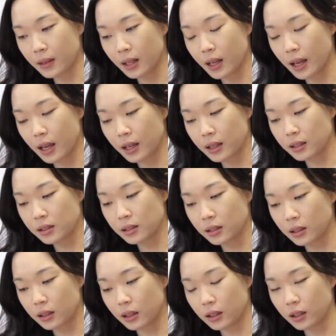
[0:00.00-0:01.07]
And
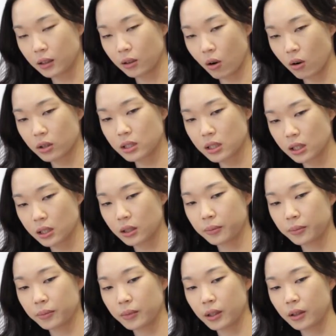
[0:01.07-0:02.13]
in the long
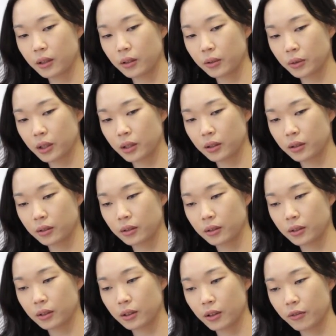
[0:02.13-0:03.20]
term,
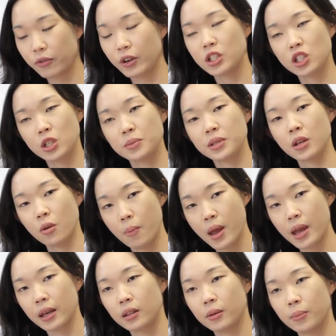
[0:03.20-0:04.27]
the friendships that you
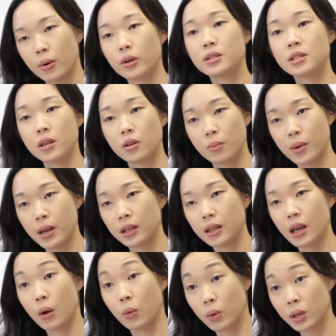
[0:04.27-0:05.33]
make and the bonds that you make
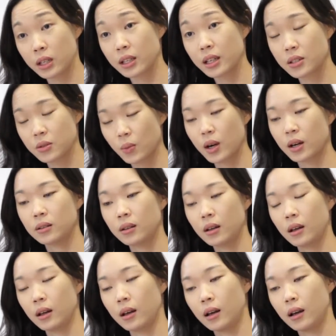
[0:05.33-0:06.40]
at work as well
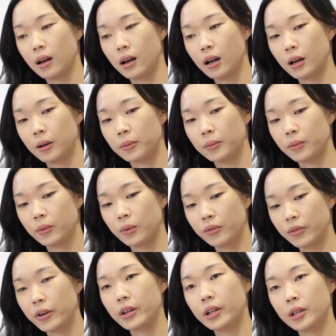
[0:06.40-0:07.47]
were
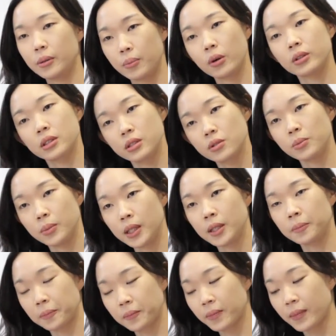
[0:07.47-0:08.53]
very important to me.
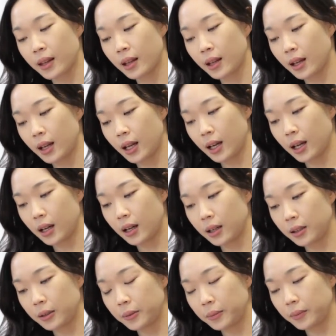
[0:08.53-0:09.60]

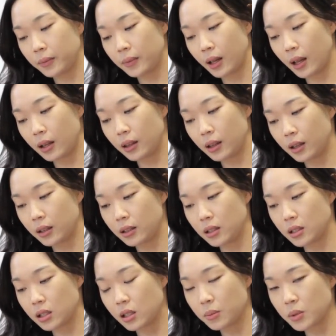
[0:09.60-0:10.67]
And then in
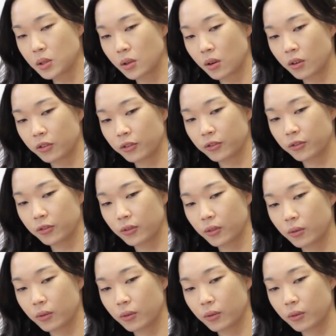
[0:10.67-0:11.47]
terms of